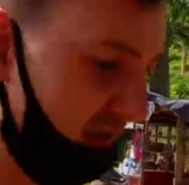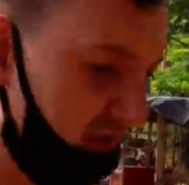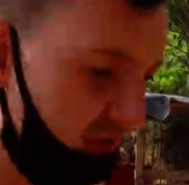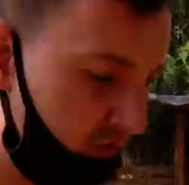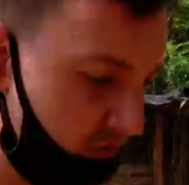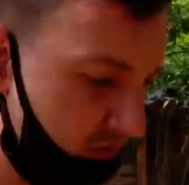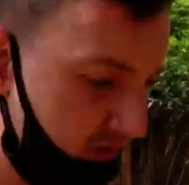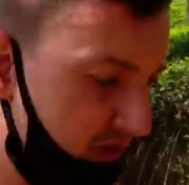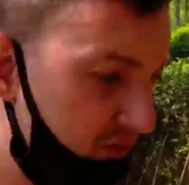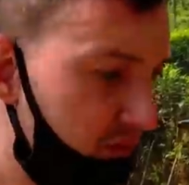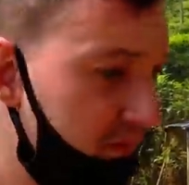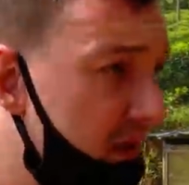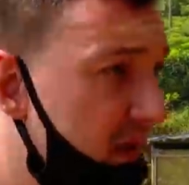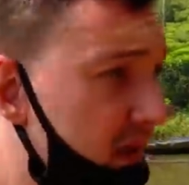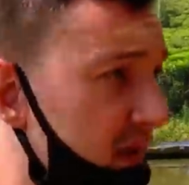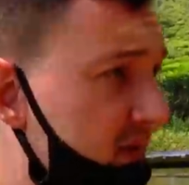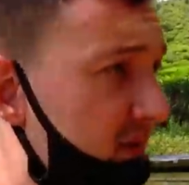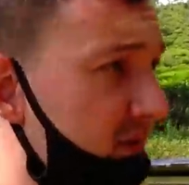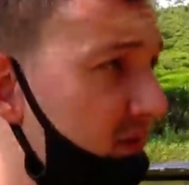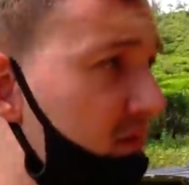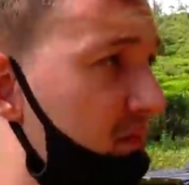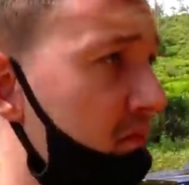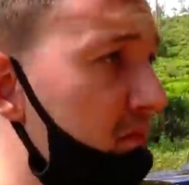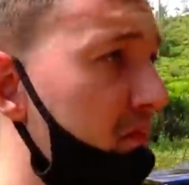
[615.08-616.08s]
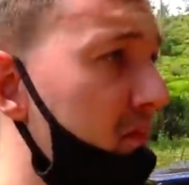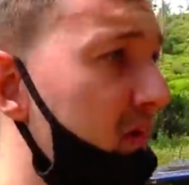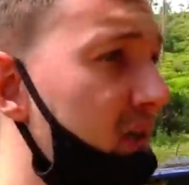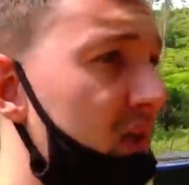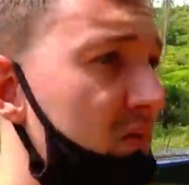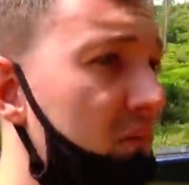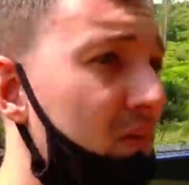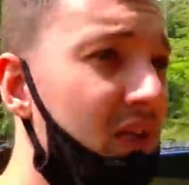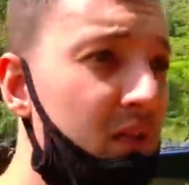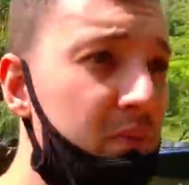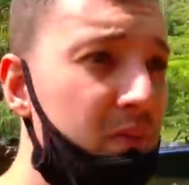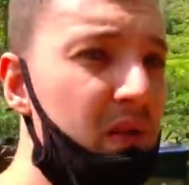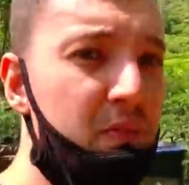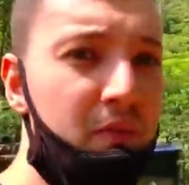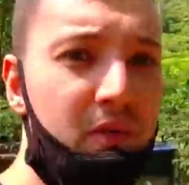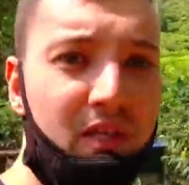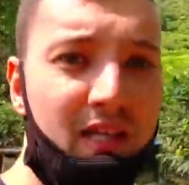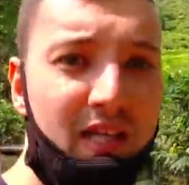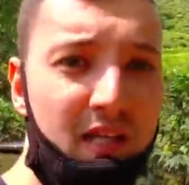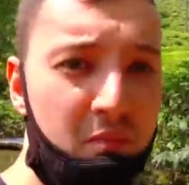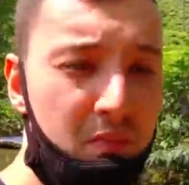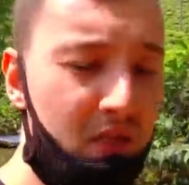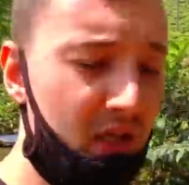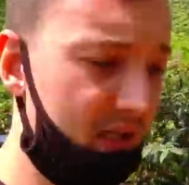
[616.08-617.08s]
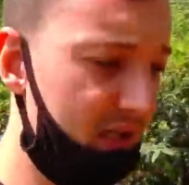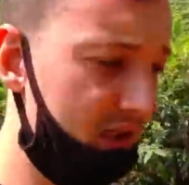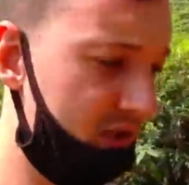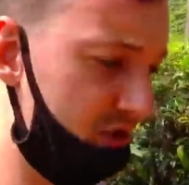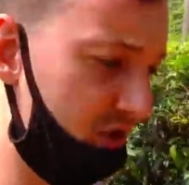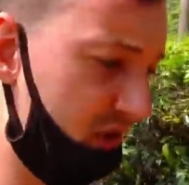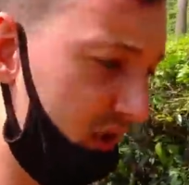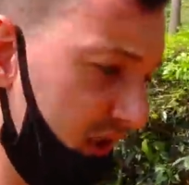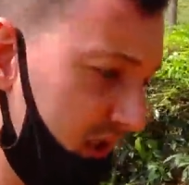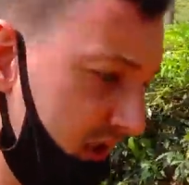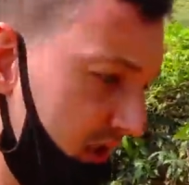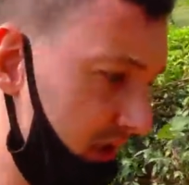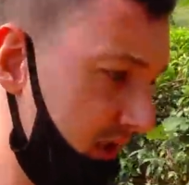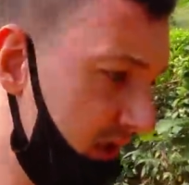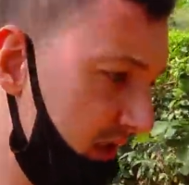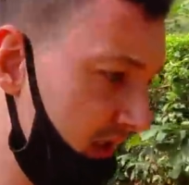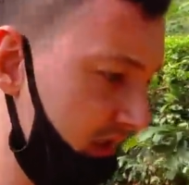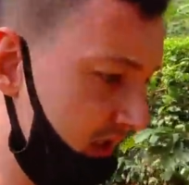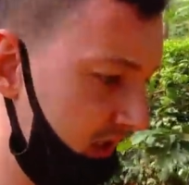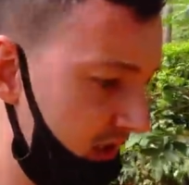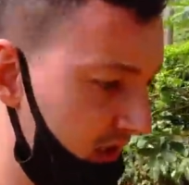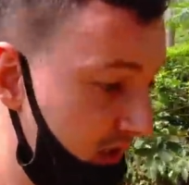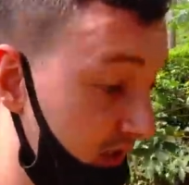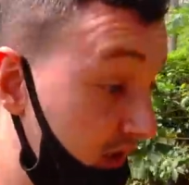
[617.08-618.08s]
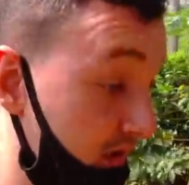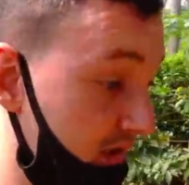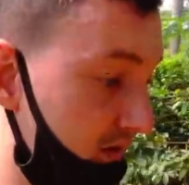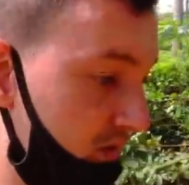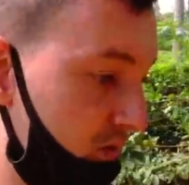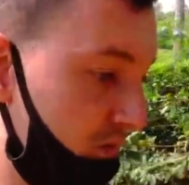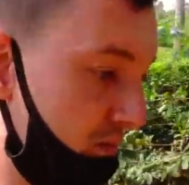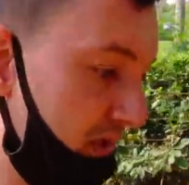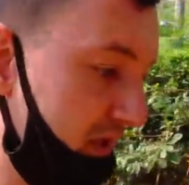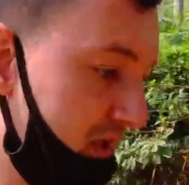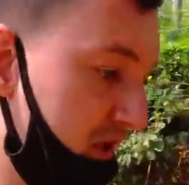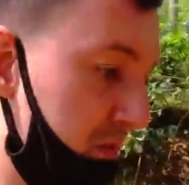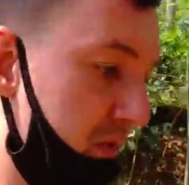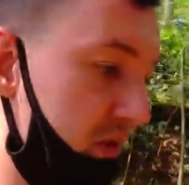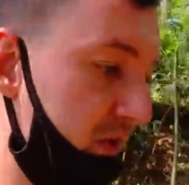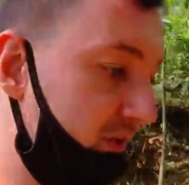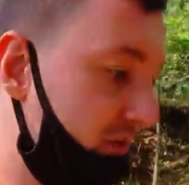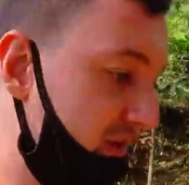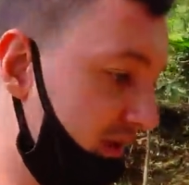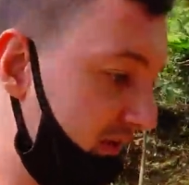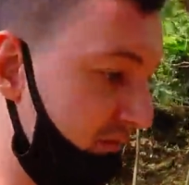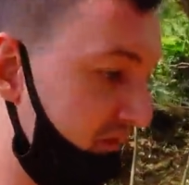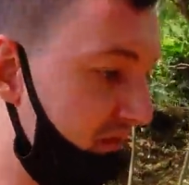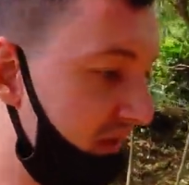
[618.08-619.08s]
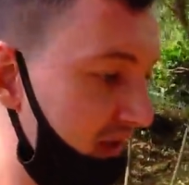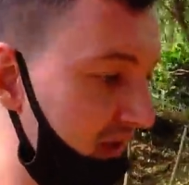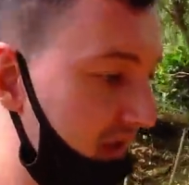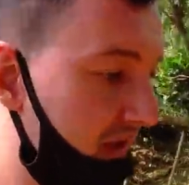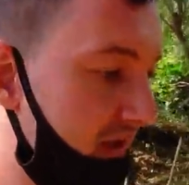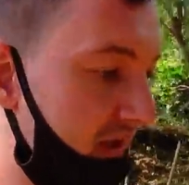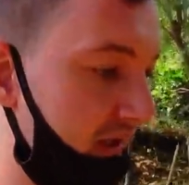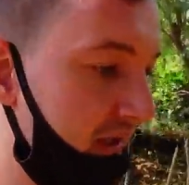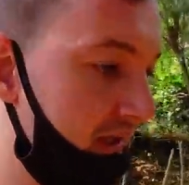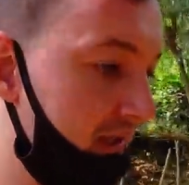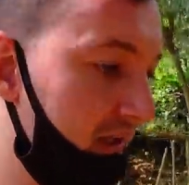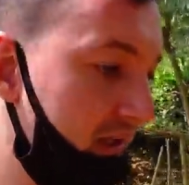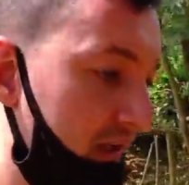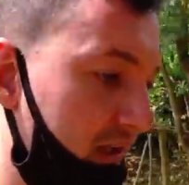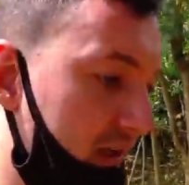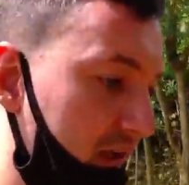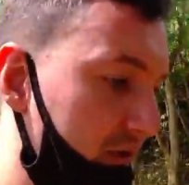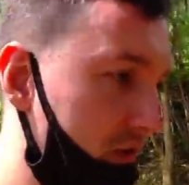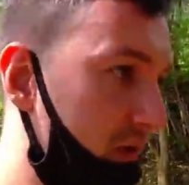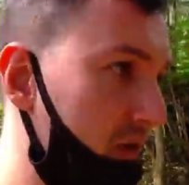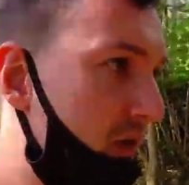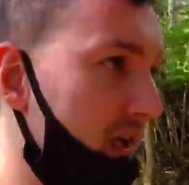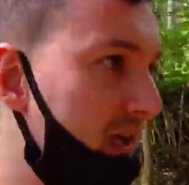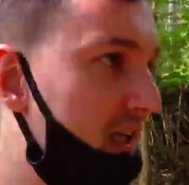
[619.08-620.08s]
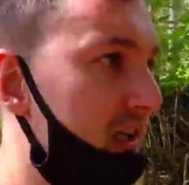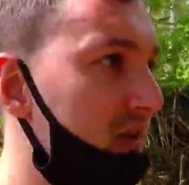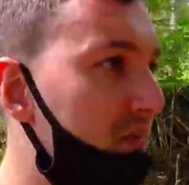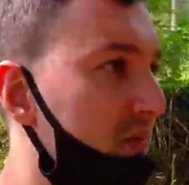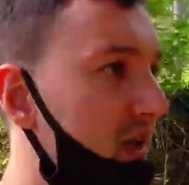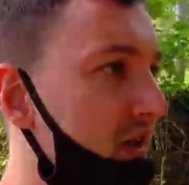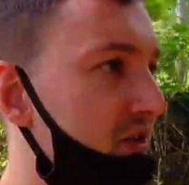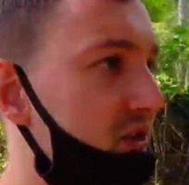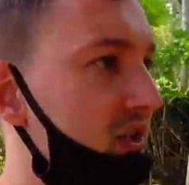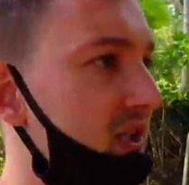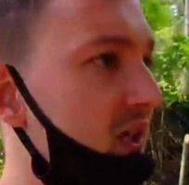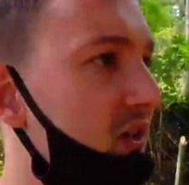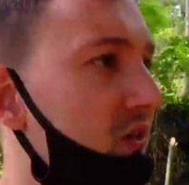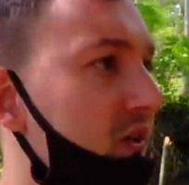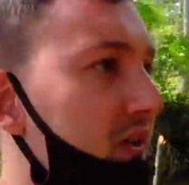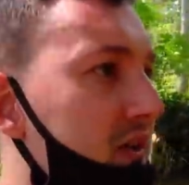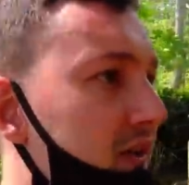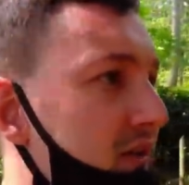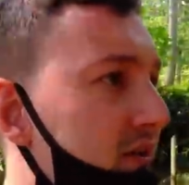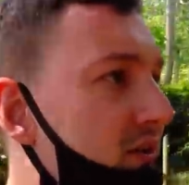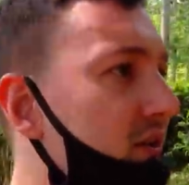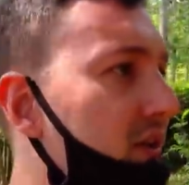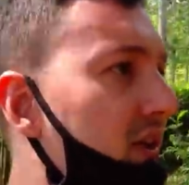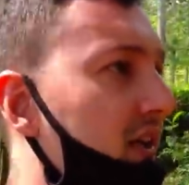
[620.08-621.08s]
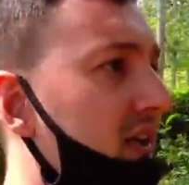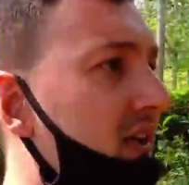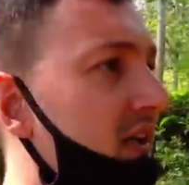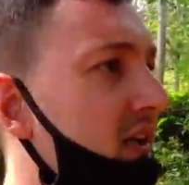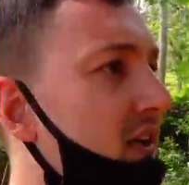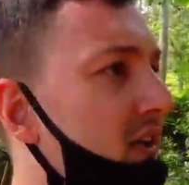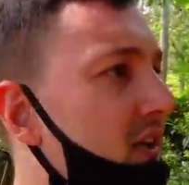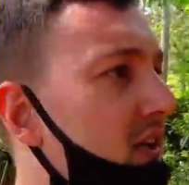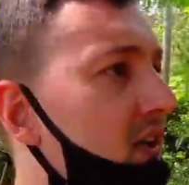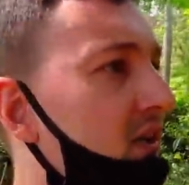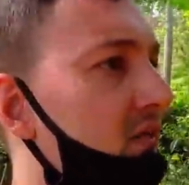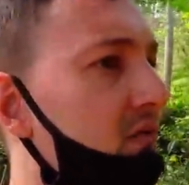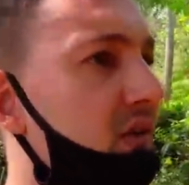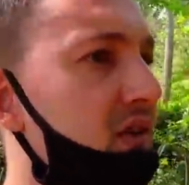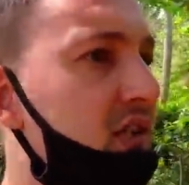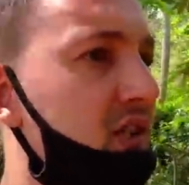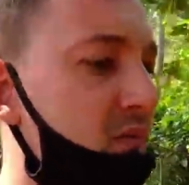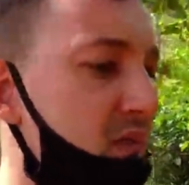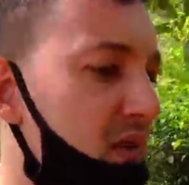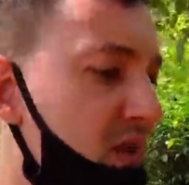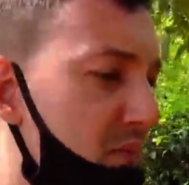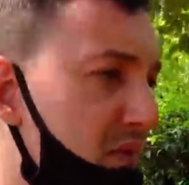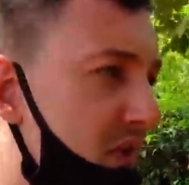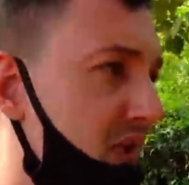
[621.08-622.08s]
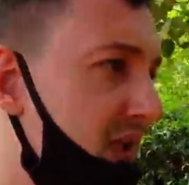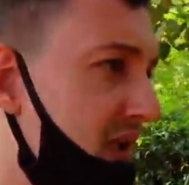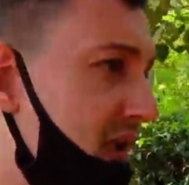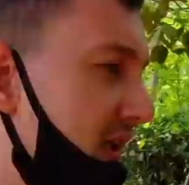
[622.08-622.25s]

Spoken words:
10, 12 minutes. Many, many people came by actually. Nobody bought something. So you can imagine how it is for these people